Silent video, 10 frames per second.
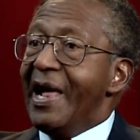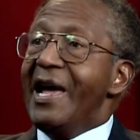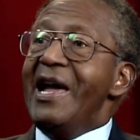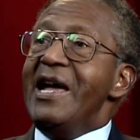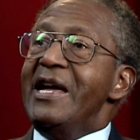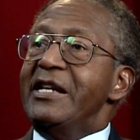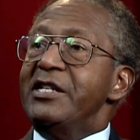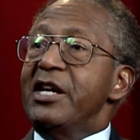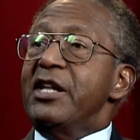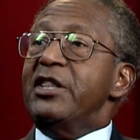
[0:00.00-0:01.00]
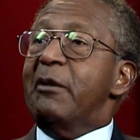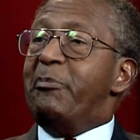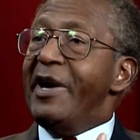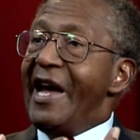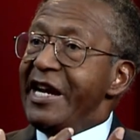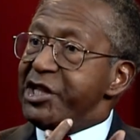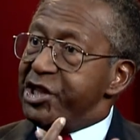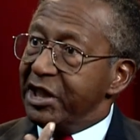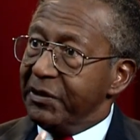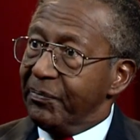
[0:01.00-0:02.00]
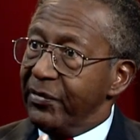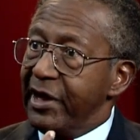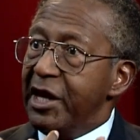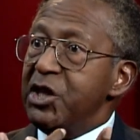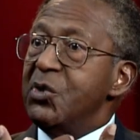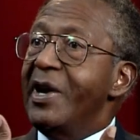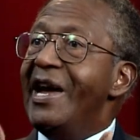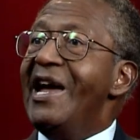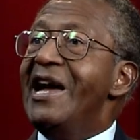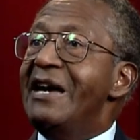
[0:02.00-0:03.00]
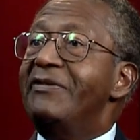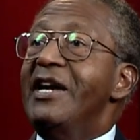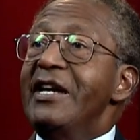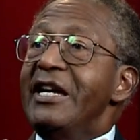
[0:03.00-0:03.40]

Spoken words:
and the passion that you have